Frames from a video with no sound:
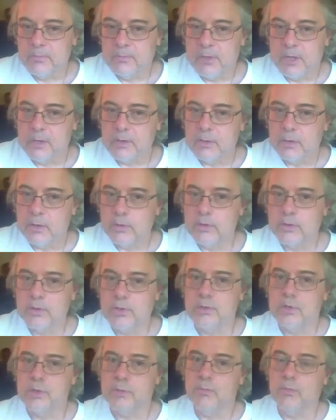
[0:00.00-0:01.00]
and uh, indulge in
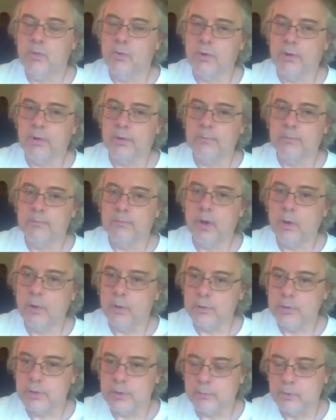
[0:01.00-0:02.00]
some more
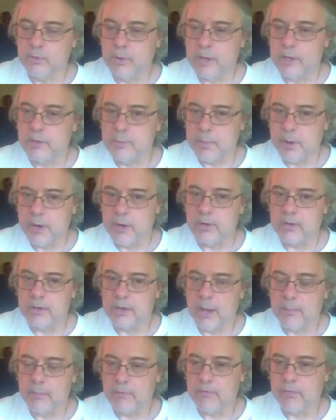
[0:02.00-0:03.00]
wholesome, transparent
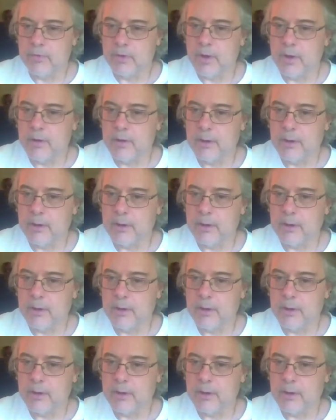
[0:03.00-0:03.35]
type of thought.